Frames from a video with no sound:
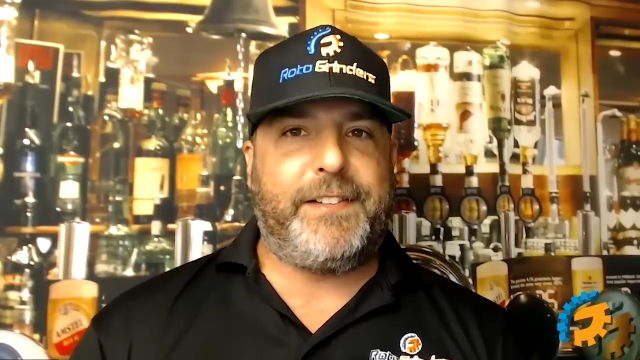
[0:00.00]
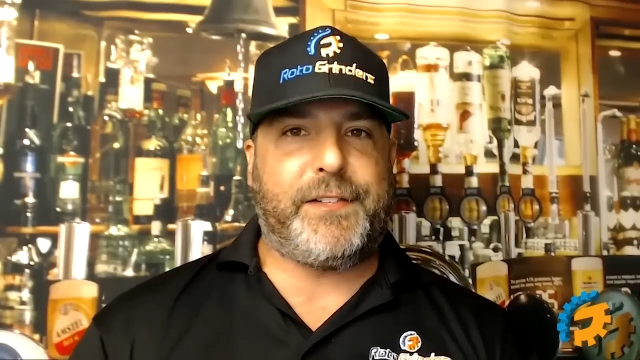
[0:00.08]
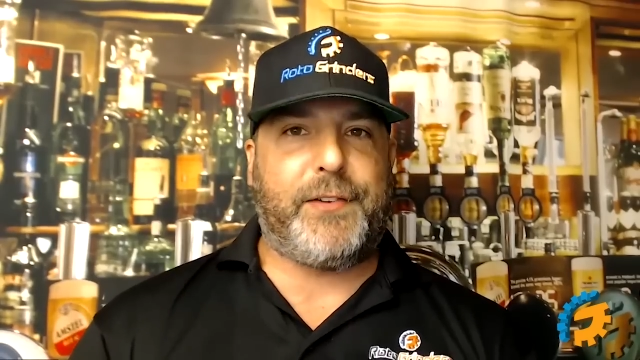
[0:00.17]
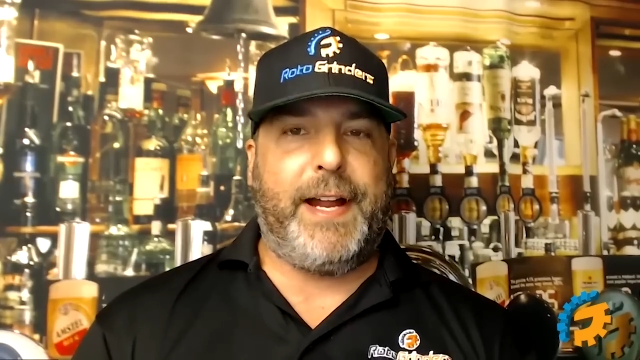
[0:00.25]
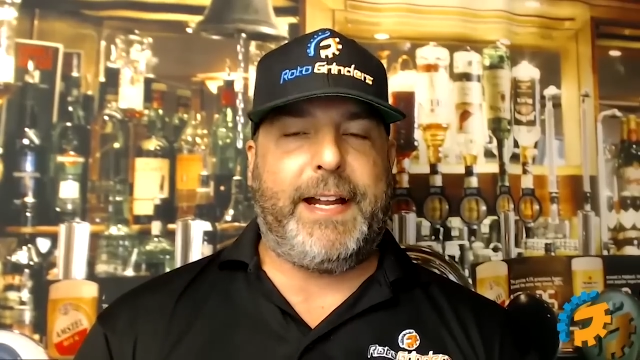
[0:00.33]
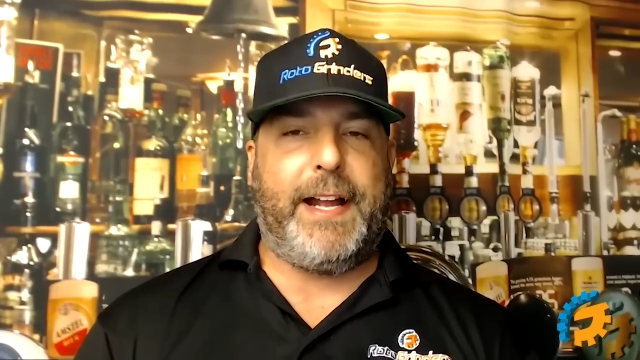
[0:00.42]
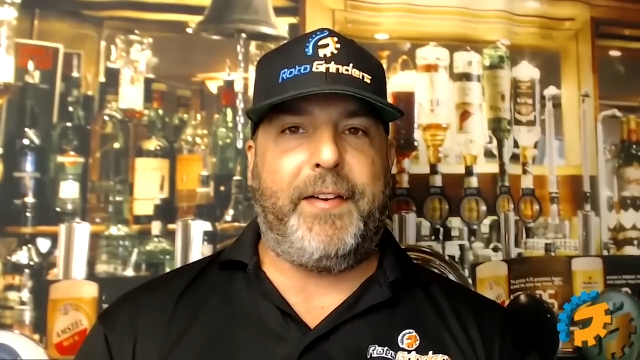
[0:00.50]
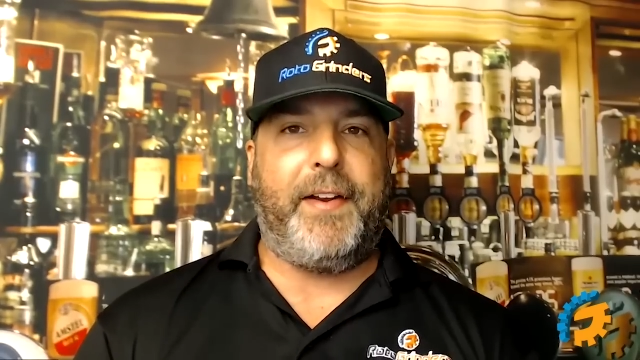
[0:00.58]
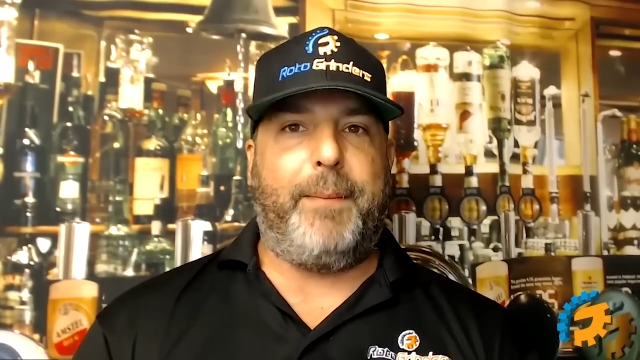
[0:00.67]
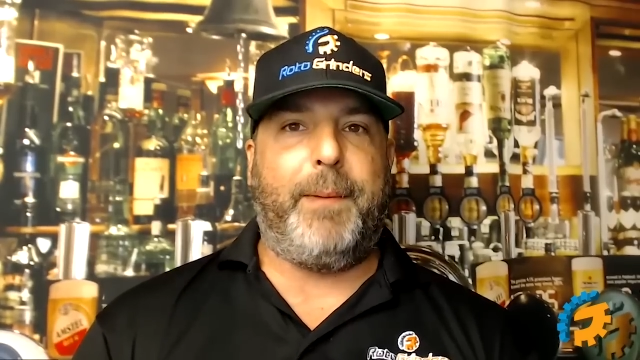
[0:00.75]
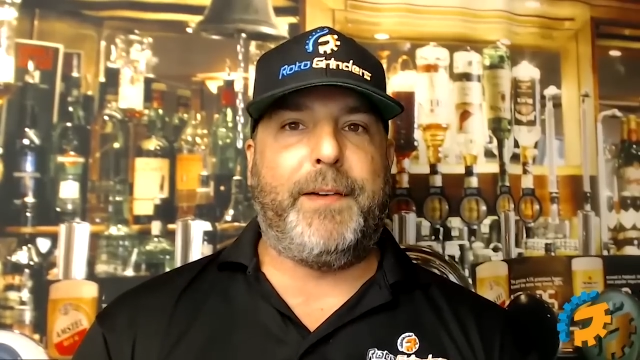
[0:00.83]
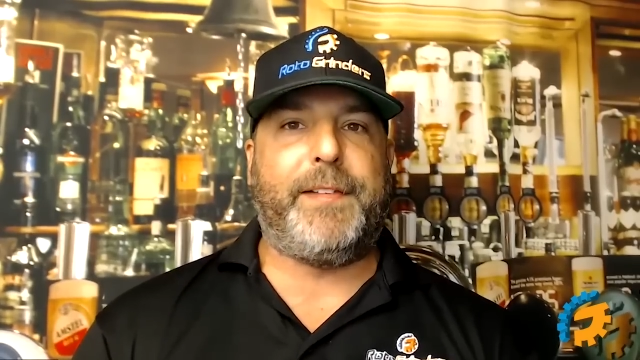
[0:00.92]
strikeout
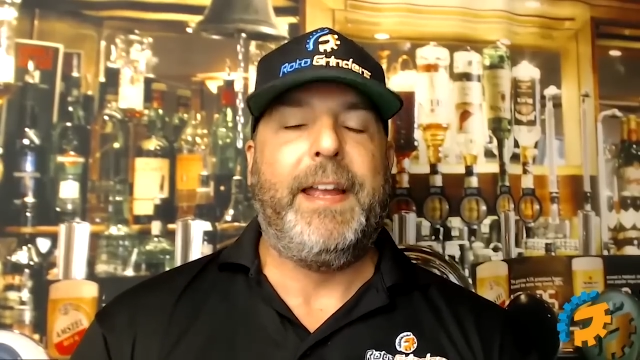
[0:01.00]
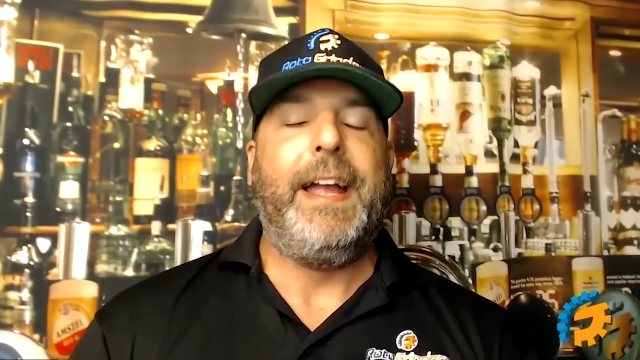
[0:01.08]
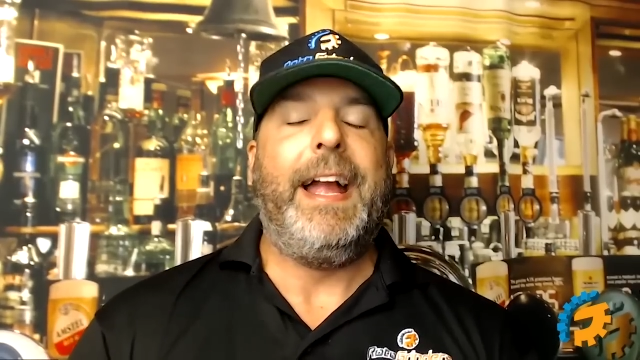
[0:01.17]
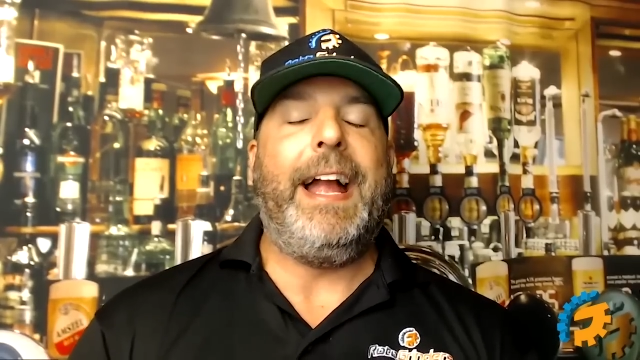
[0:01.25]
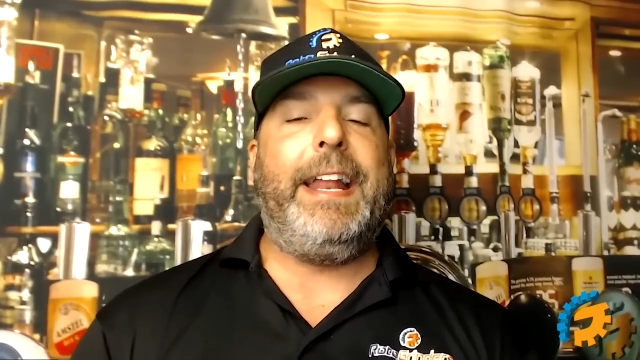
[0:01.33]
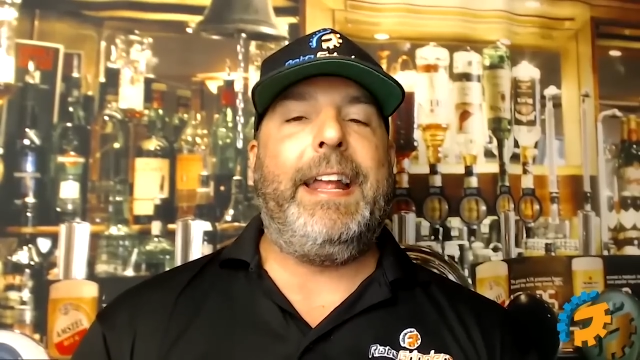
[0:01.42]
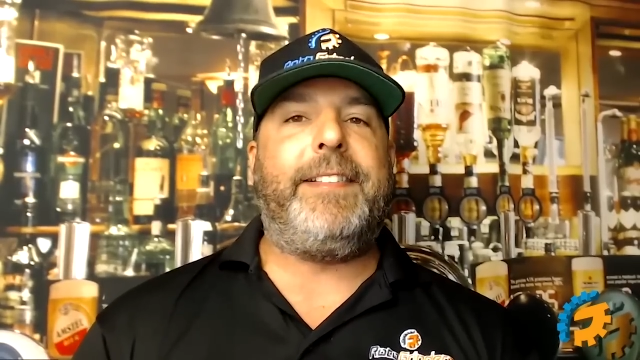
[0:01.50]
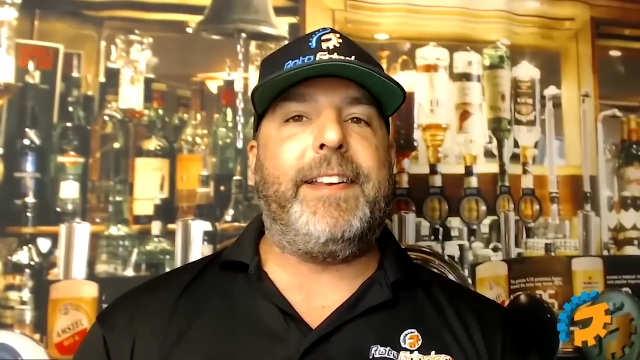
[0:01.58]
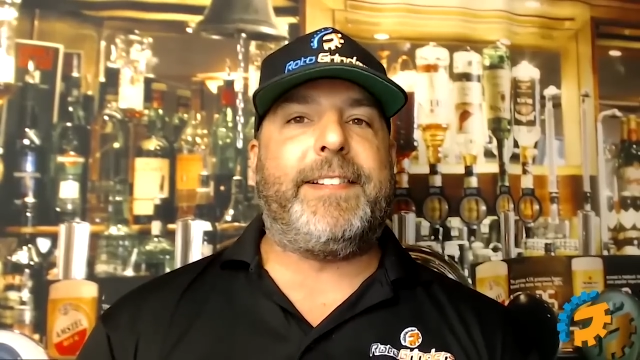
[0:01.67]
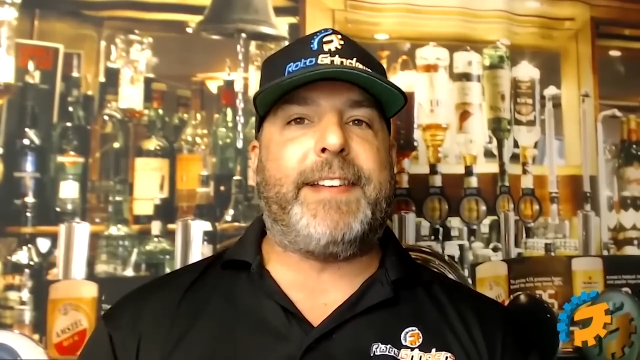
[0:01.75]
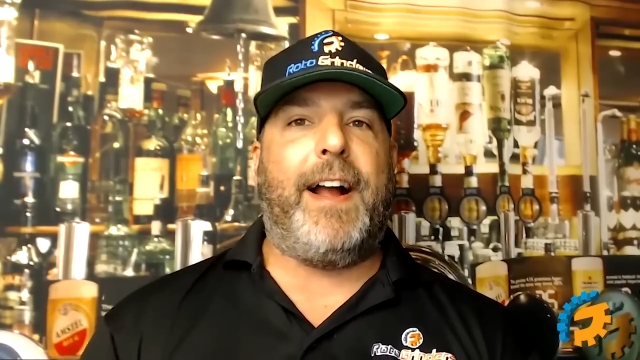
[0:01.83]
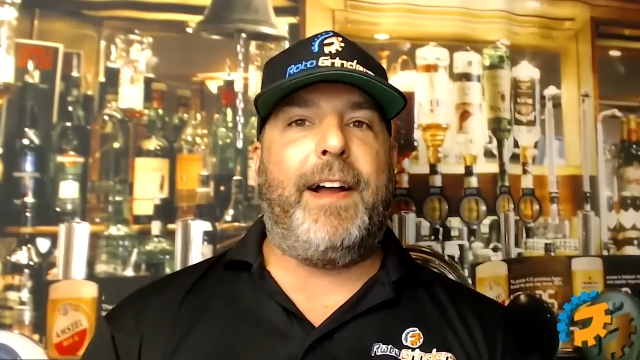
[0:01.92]
numbers at a
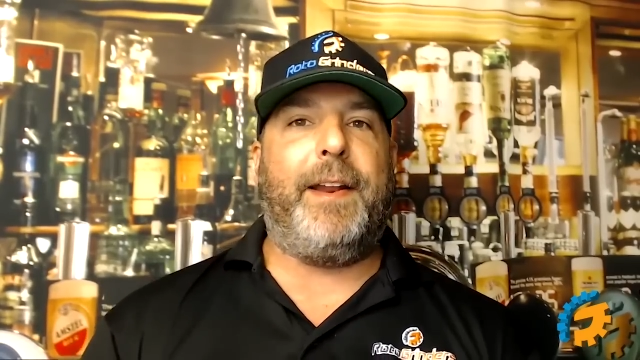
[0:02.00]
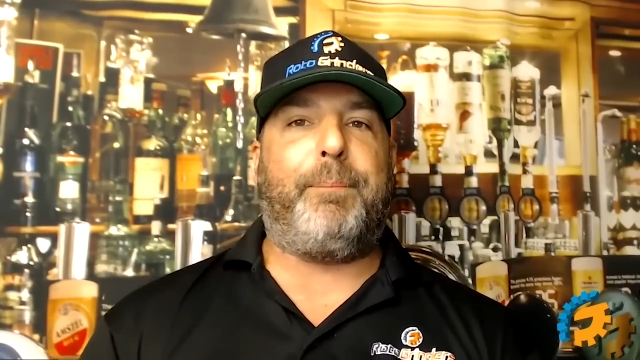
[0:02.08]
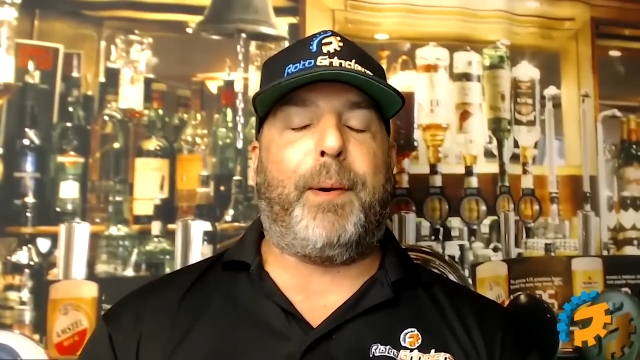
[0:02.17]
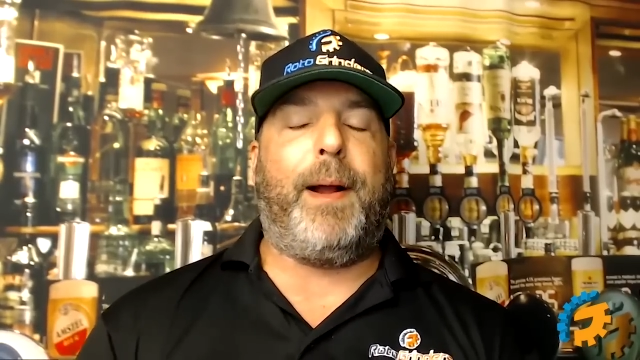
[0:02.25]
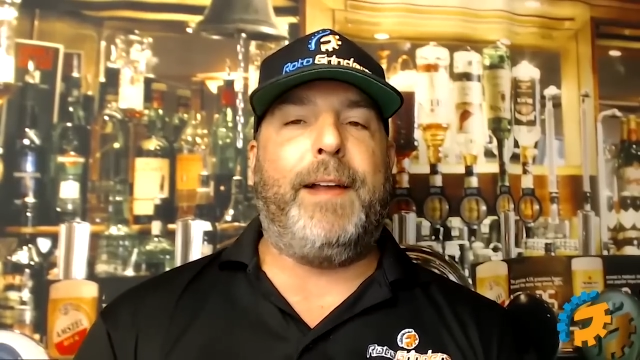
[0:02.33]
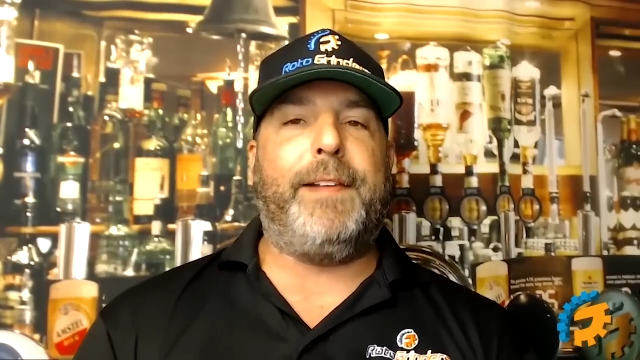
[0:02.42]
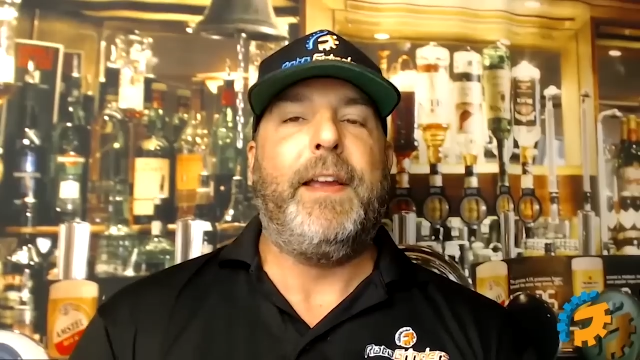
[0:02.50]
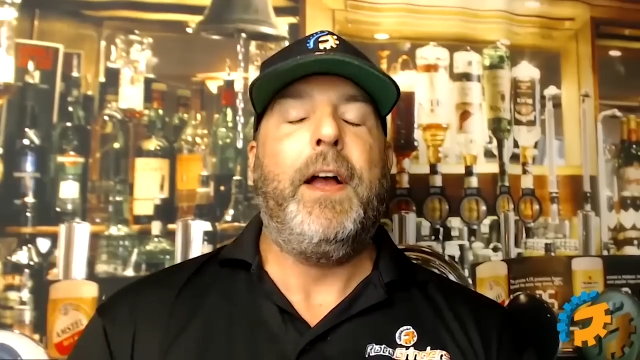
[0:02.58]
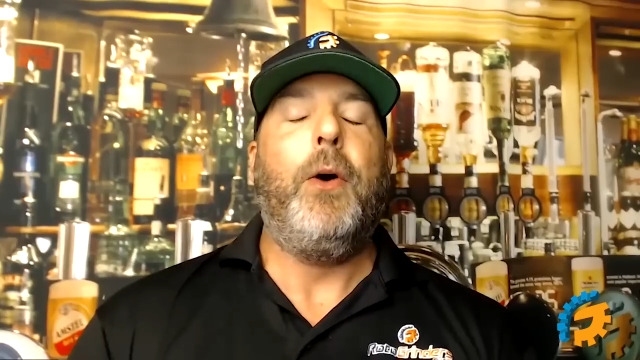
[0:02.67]
discounted price.